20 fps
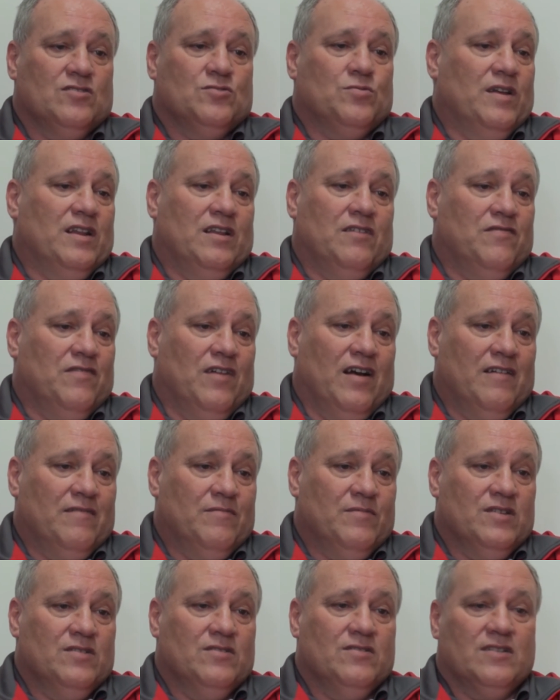25
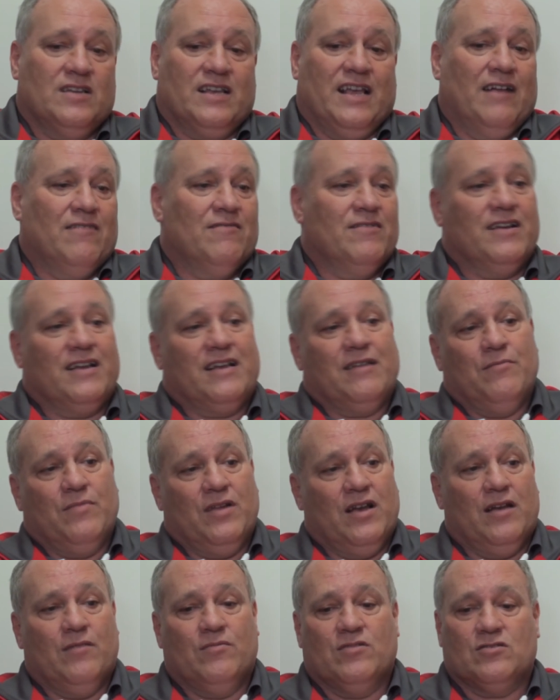million, Carrick and
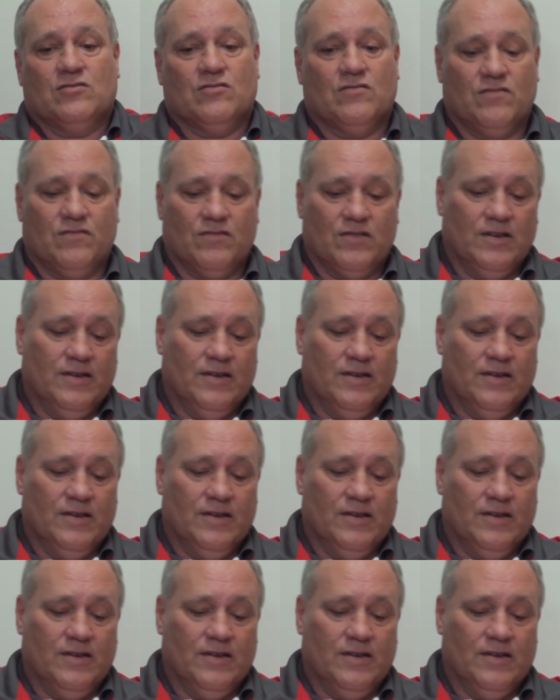Berbatov